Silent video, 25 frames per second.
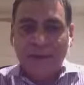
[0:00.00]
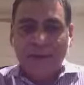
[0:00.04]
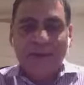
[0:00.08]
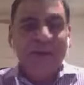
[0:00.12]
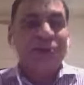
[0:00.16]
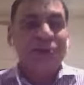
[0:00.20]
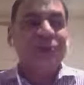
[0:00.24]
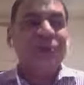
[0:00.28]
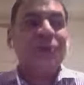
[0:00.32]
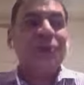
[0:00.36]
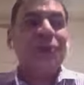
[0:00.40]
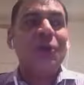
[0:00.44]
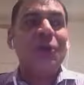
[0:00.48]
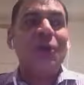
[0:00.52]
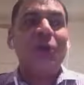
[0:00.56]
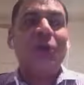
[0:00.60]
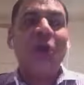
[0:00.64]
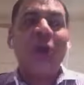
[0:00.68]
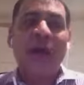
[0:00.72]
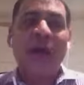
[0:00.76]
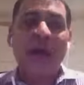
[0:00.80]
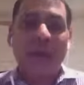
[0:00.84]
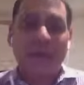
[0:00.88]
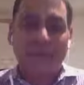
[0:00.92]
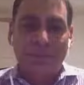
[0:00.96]
You should
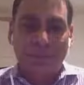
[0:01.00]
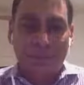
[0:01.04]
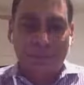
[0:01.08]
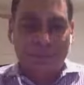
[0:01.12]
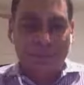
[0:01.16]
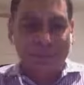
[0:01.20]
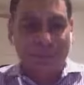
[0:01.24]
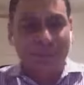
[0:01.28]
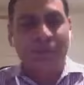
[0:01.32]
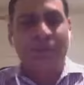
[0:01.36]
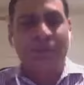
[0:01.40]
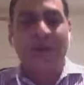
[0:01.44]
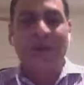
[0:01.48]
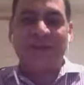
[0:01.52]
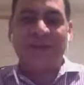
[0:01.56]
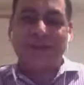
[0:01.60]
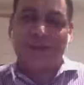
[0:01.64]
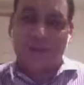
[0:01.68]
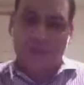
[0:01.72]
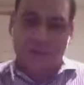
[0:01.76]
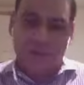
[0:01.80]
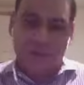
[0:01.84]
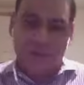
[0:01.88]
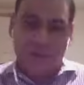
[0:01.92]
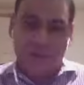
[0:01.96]
not
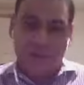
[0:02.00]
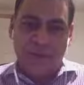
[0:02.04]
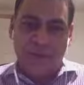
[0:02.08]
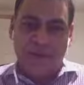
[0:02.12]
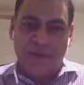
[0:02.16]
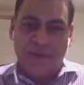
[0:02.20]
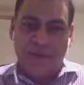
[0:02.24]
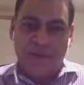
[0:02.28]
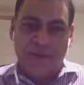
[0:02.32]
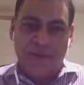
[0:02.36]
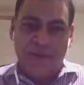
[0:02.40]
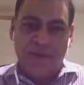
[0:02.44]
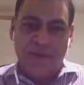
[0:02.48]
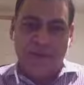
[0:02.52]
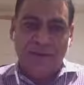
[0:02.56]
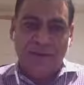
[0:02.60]
stressing about that.